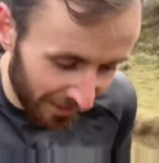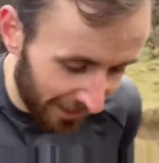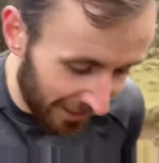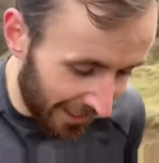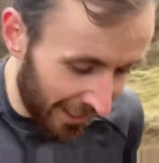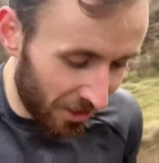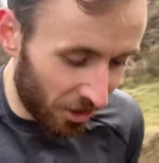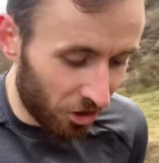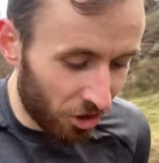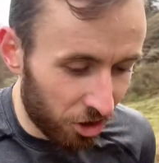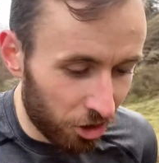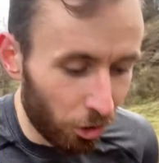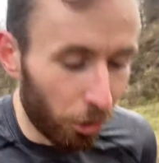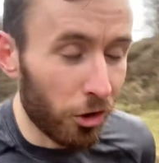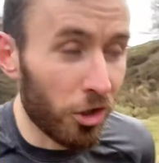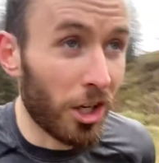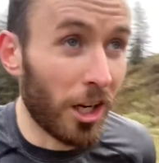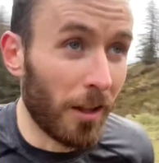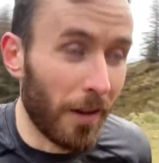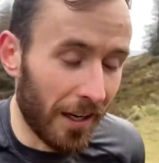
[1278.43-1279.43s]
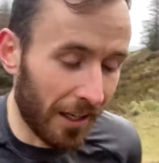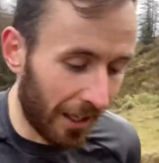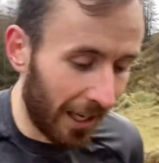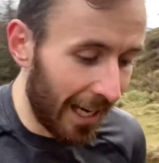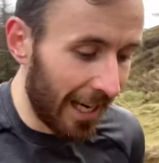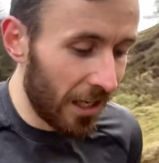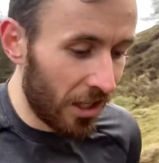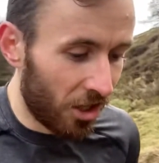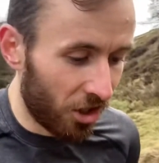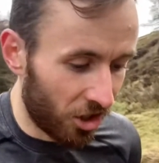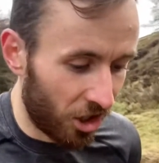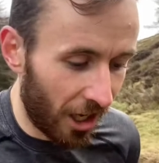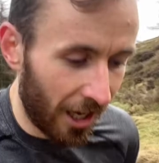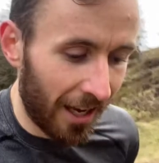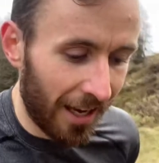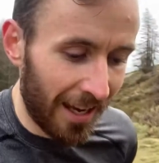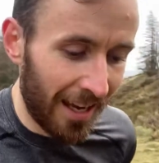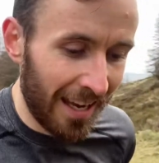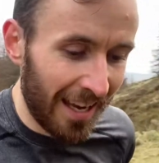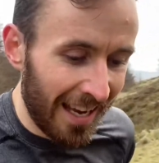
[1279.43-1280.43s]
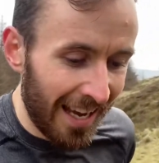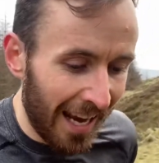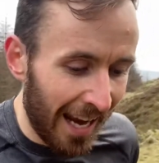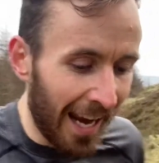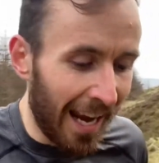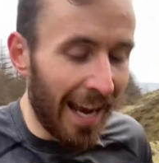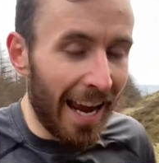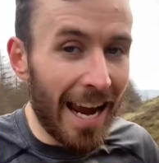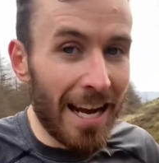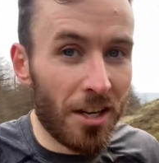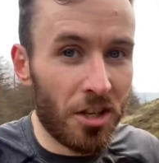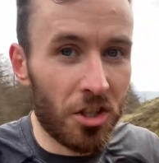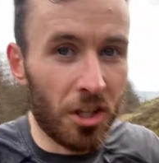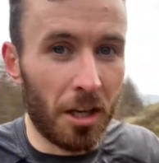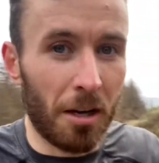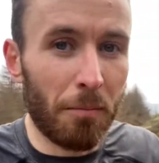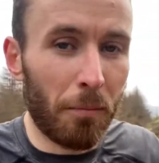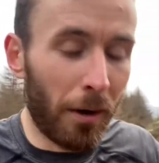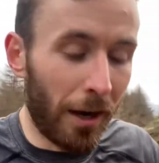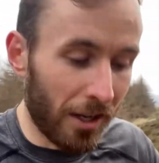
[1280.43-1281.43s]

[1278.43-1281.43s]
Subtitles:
It just shows you like age is a number.